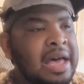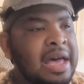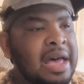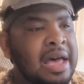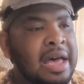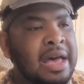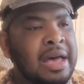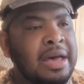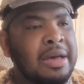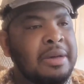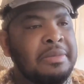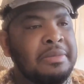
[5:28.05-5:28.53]

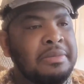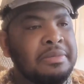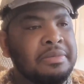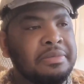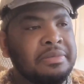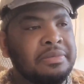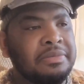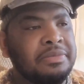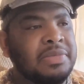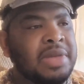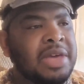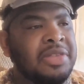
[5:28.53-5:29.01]

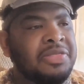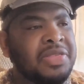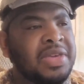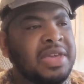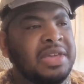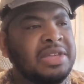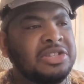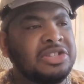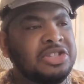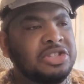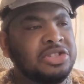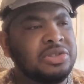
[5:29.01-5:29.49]
I
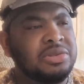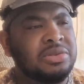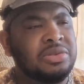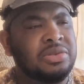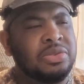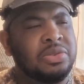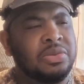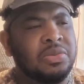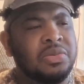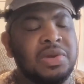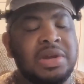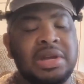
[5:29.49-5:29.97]
think it's
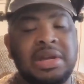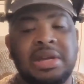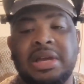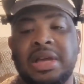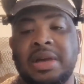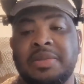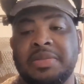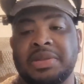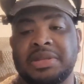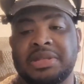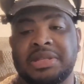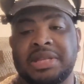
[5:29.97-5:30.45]
3
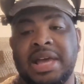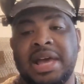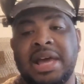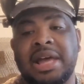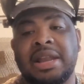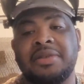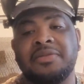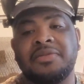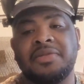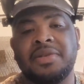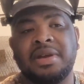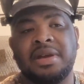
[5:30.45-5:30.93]
come
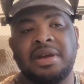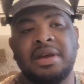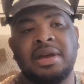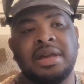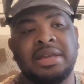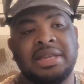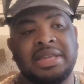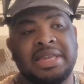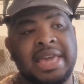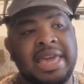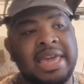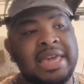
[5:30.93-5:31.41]
inside of
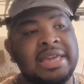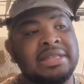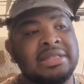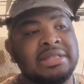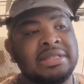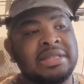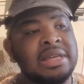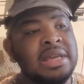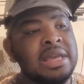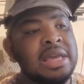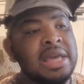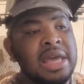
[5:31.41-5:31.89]
a
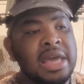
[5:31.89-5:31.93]
case,